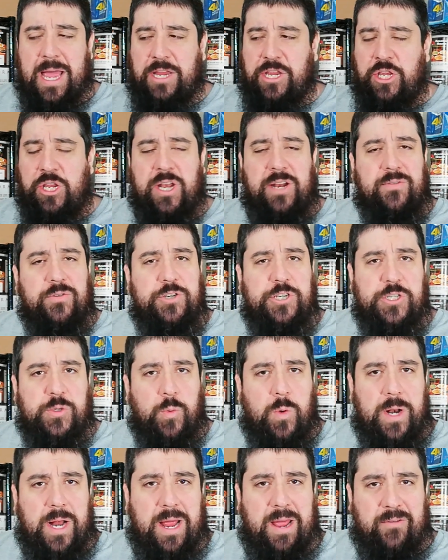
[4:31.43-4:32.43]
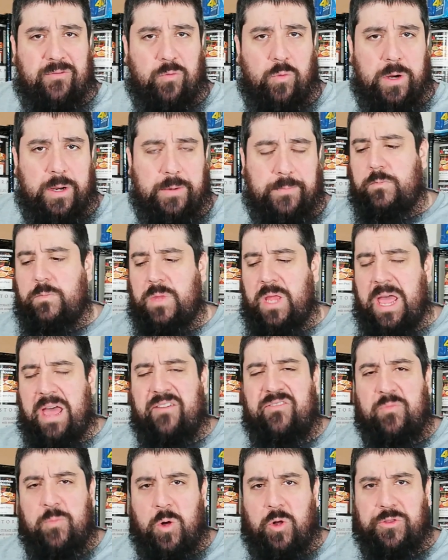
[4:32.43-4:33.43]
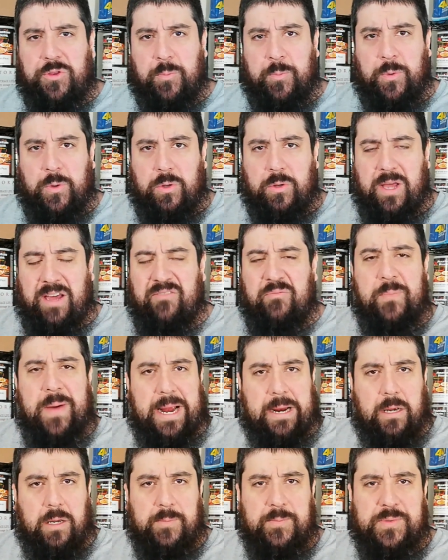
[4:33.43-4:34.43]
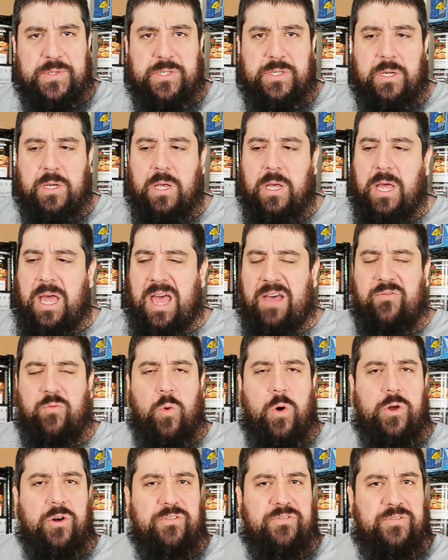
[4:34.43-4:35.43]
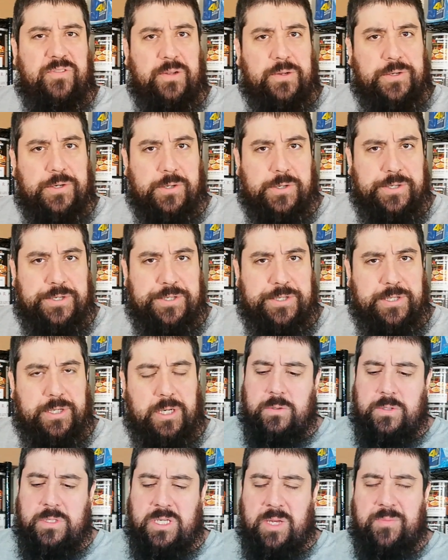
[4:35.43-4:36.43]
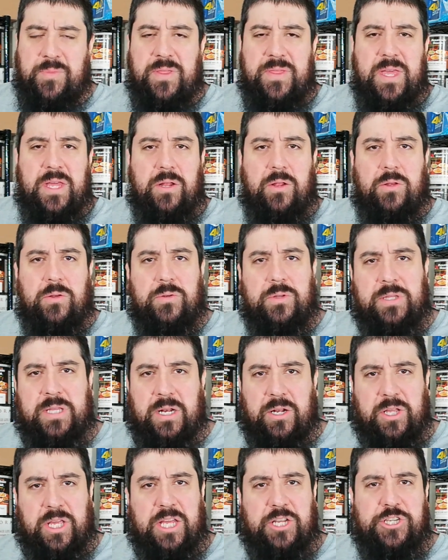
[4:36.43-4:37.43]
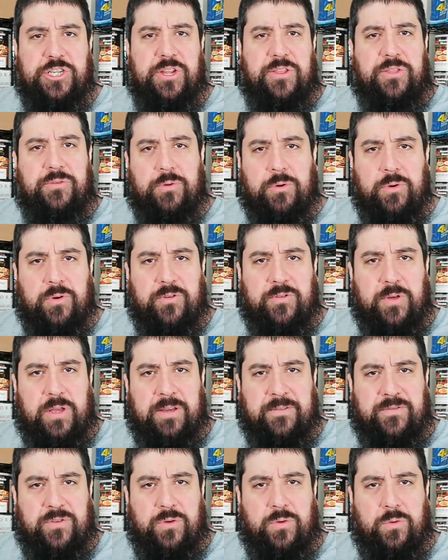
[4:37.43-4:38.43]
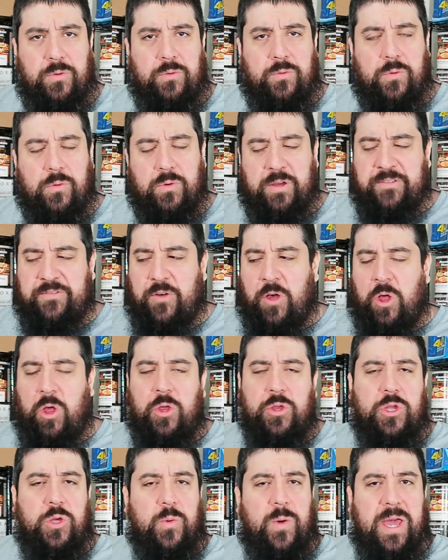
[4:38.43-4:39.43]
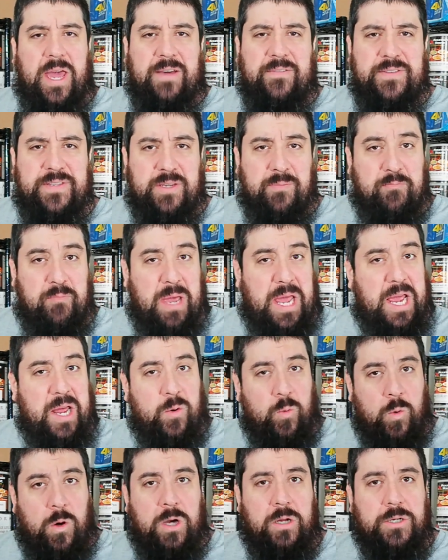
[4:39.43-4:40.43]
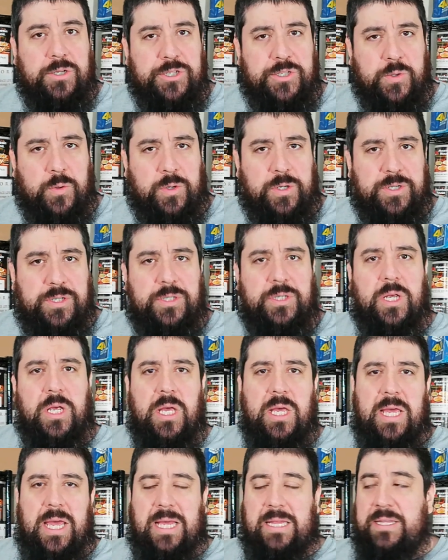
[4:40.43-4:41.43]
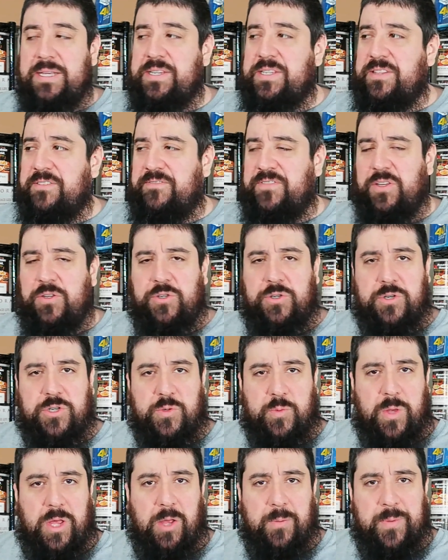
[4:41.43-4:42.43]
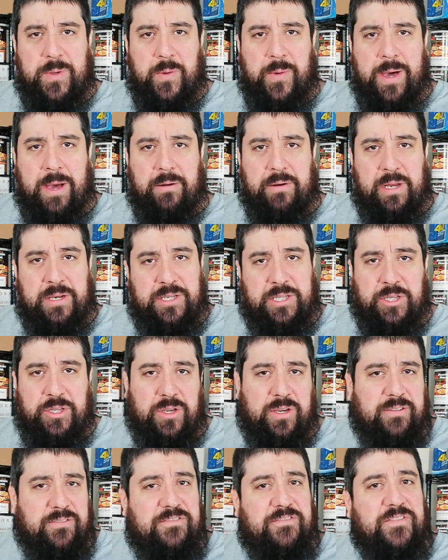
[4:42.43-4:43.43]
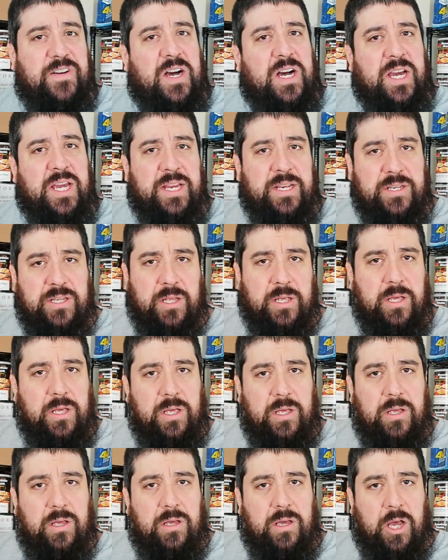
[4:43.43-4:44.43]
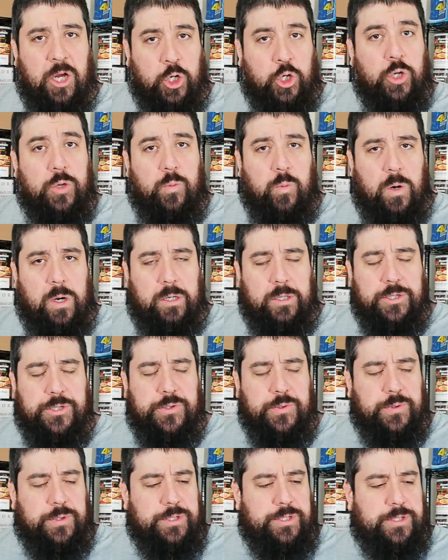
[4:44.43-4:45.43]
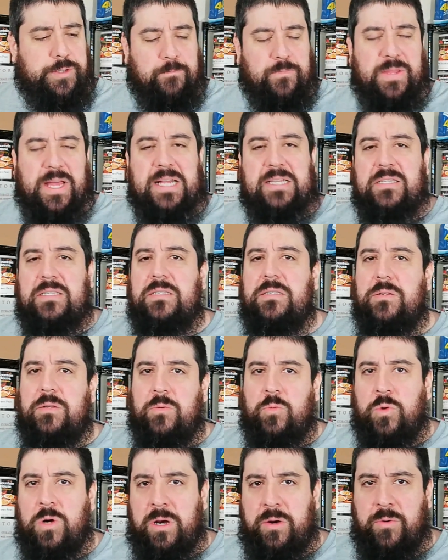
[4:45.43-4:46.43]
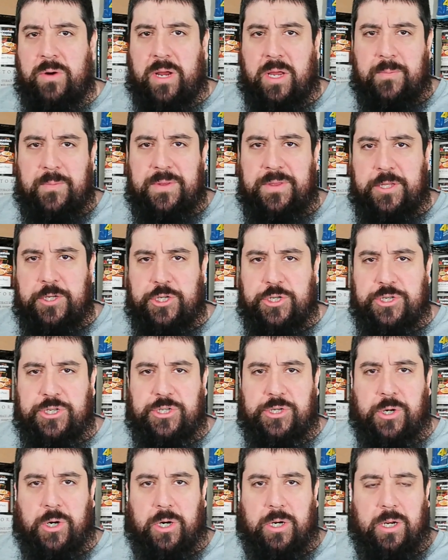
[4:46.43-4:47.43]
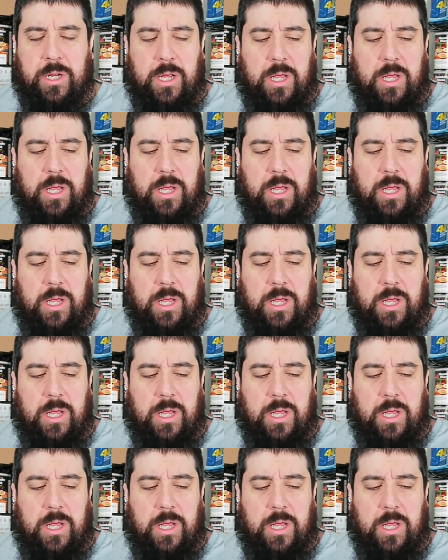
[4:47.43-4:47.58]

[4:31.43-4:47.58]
You never just want to have one. Have multiple. Have backups. Have water filters. Something that'll get you through. If all you have is a bad water source, at least the filters will help you out until you can find a good water source. That's where I recommend that you start.